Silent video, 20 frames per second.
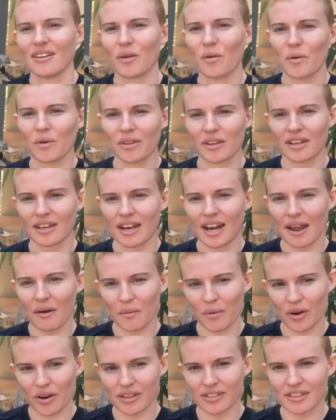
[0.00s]
All the
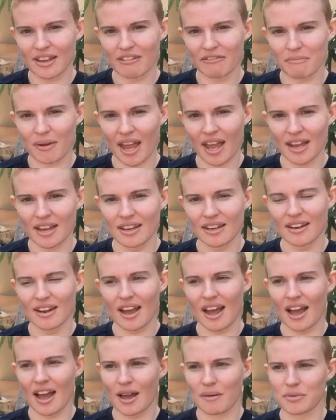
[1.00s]
networks I've made,
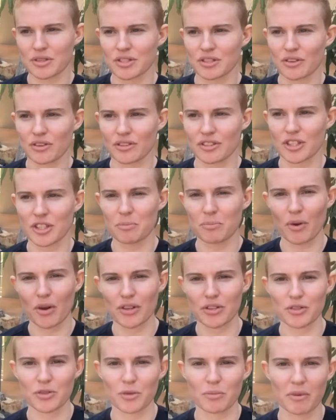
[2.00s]
so not just
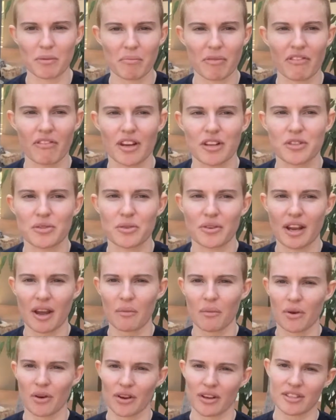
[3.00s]
personal but professional
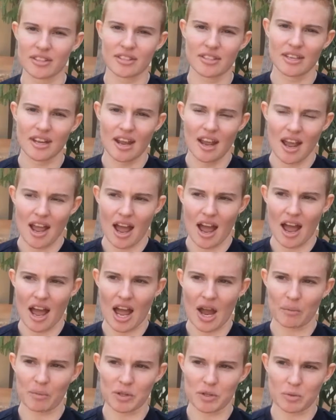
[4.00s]
networks,
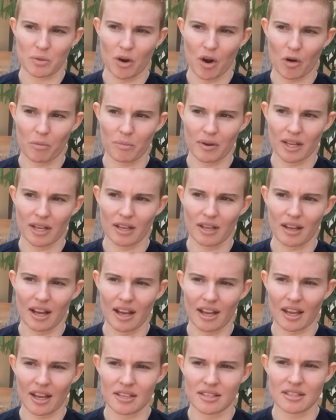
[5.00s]
which will help me,
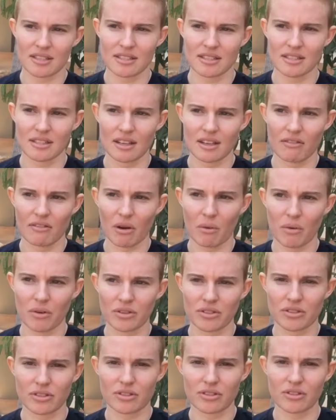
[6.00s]
I guess, if I
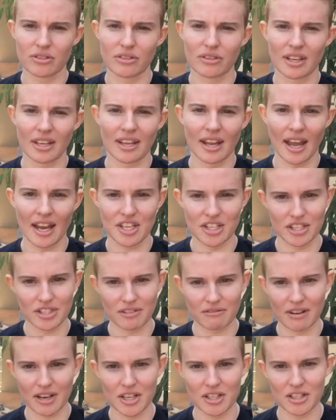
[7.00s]
want to engage in
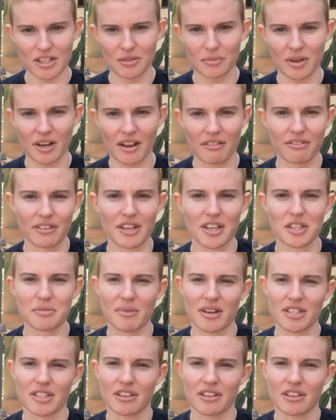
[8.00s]
the region when I finish my